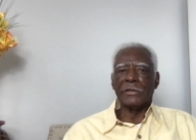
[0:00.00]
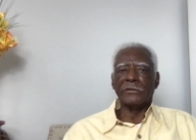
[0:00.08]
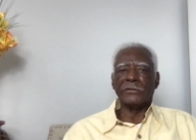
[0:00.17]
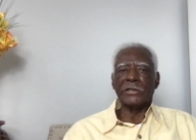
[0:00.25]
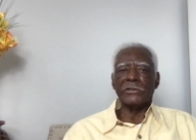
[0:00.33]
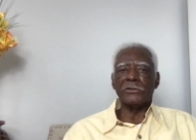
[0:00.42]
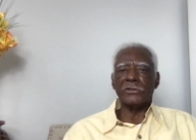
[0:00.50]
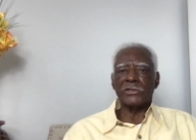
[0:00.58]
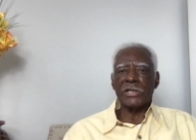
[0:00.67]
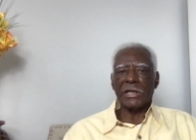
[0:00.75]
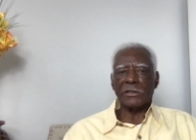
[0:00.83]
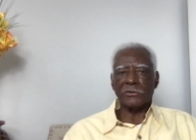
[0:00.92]
Send your
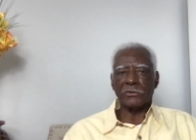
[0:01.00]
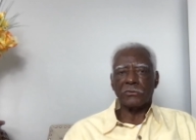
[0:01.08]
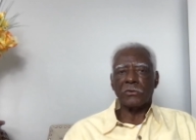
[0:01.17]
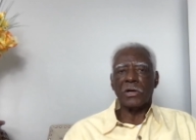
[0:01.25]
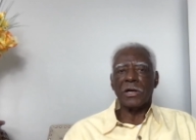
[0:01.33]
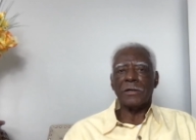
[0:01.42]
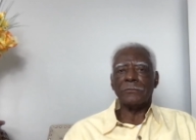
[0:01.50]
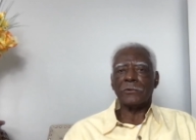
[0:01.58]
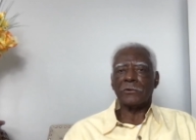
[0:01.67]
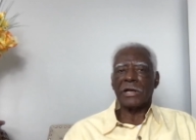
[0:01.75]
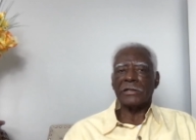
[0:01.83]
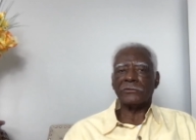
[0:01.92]
check to uh,
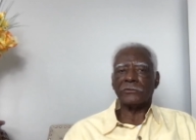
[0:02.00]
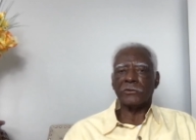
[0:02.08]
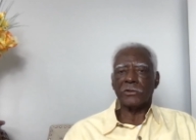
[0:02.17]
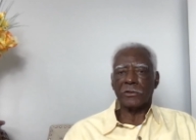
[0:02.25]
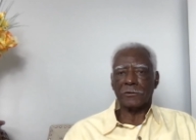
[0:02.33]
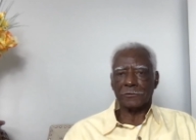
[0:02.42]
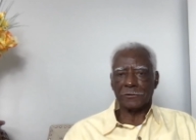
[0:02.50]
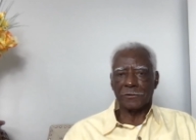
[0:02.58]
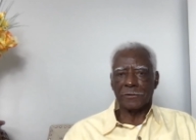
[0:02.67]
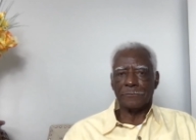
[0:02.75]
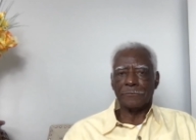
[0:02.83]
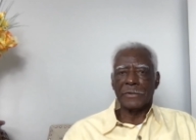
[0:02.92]
Christ Studios,
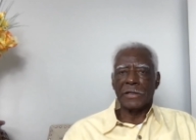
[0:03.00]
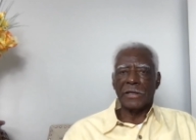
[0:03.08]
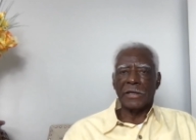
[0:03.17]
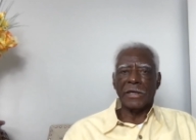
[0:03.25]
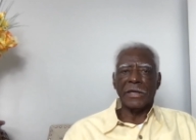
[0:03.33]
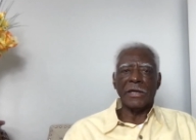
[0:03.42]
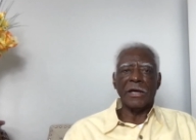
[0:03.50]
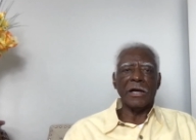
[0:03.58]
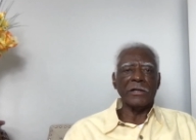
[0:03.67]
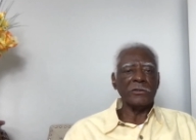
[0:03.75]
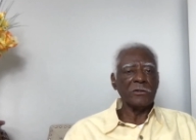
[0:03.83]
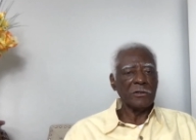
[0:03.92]
and
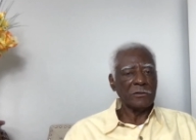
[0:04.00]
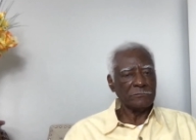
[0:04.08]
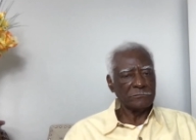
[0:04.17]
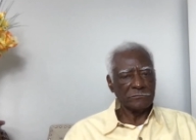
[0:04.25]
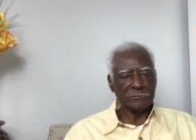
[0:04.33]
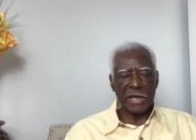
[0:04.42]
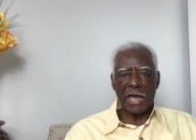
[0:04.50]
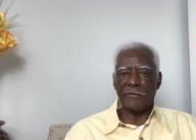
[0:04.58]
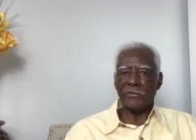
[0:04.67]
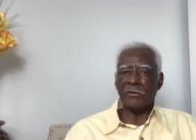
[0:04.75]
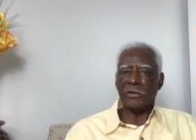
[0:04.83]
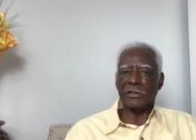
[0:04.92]
uh, you'll
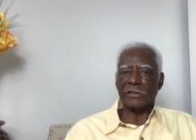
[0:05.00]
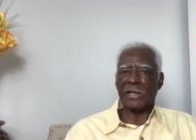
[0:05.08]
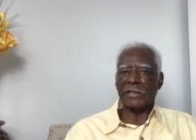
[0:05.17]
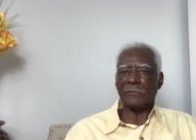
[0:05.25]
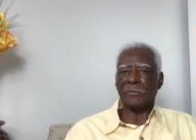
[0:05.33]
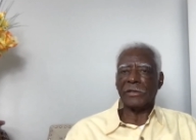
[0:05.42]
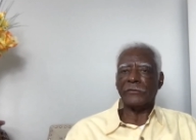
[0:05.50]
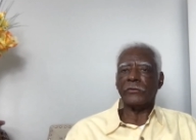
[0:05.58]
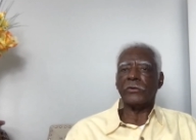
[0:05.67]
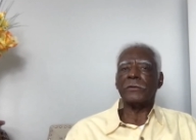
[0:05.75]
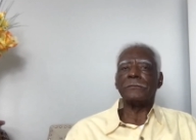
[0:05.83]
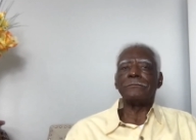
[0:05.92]
however you like to pay
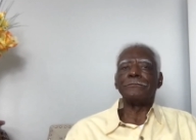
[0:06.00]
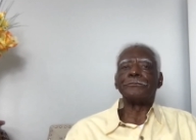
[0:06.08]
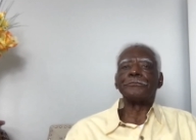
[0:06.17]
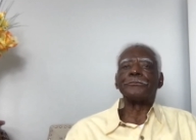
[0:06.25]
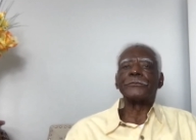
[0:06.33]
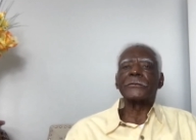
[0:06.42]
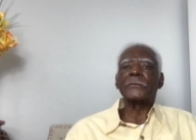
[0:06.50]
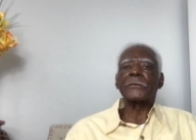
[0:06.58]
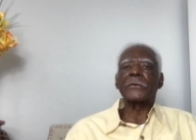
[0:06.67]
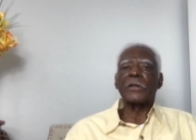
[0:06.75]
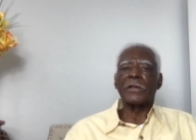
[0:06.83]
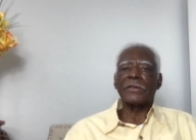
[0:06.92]
for it.
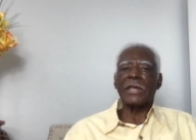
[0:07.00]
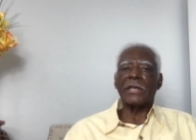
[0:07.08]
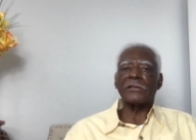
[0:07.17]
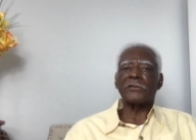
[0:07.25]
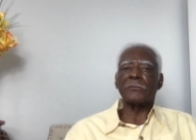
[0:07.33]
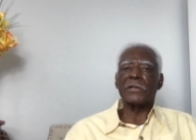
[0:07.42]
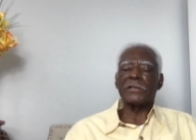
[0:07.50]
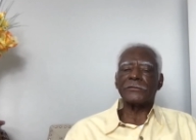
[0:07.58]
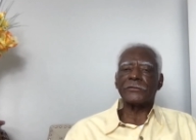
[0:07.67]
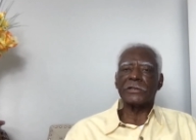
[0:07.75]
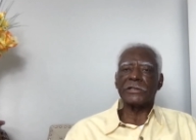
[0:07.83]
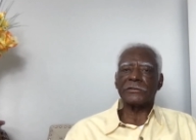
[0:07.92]
Thank you so much
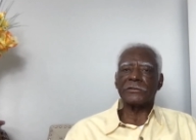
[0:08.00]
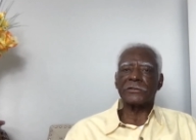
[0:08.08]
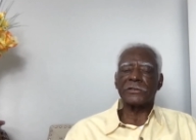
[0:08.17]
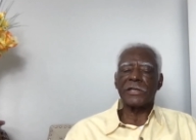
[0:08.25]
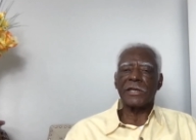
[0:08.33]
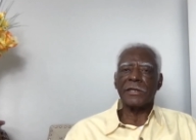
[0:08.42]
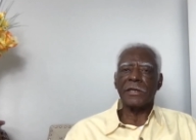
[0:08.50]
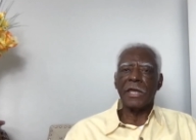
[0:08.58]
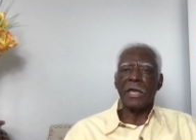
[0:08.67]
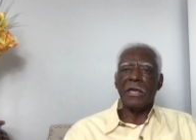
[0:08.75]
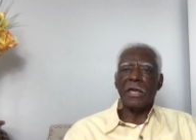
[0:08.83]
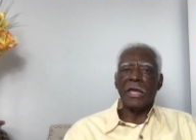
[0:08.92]
for listening today,
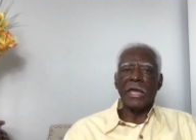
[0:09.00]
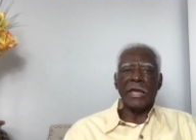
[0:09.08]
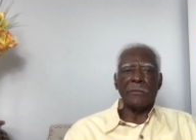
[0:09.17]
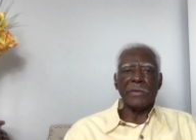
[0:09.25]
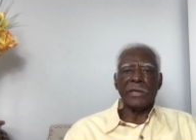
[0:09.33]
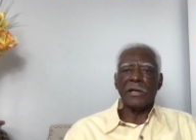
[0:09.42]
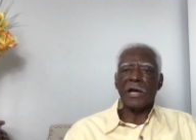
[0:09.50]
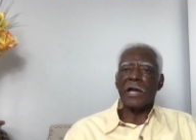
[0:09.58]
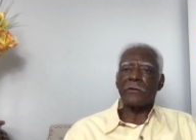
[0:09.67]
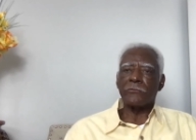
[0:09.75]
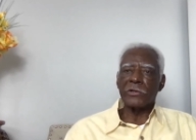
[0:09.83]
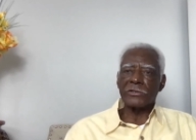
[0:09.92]
and may
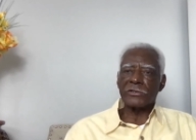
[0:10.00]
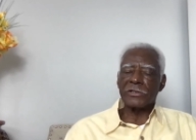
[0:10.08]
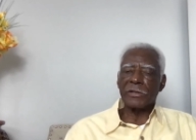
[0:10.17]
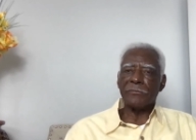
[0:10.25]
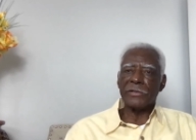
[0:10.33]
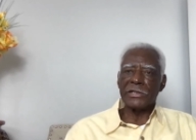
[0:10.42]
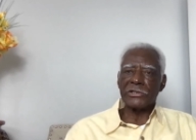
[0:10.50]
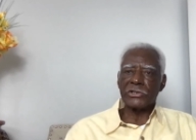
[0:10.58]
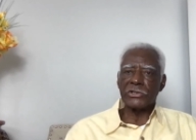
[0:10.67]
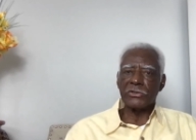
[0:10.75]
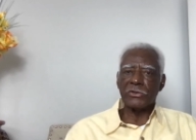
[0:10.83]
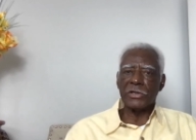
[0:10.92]
God richly
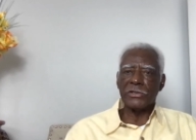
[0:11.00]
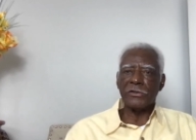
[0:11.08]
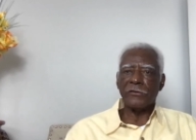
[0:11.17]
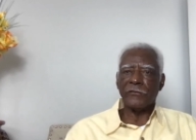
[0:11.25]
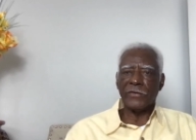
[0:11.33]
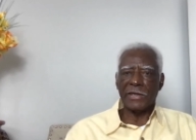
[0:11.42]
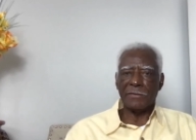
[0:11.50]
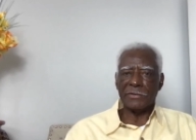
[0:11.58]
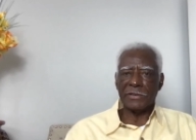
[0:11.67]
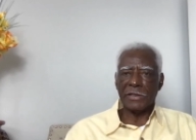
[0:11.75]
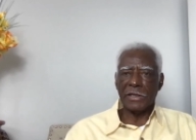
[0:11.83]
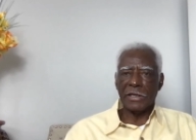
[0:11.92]
bless you and your
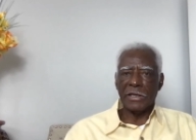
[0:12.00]
family.